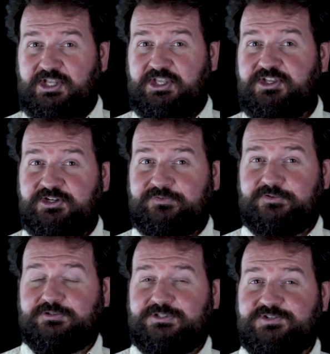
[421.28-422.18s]
Here
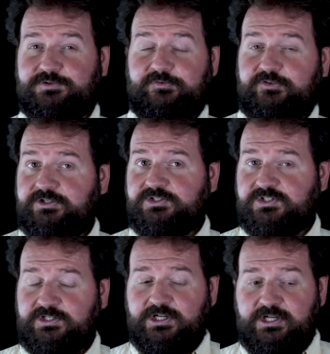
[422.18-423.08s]
the roles are
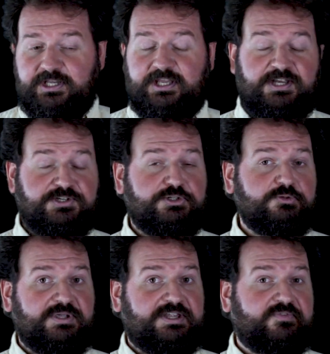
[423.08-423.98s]
reversed, and
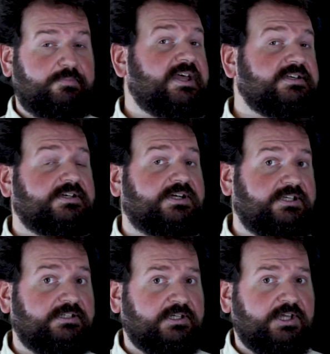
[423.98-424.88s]
you being the bad
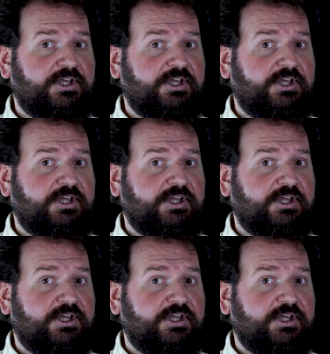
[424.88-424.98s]
guy,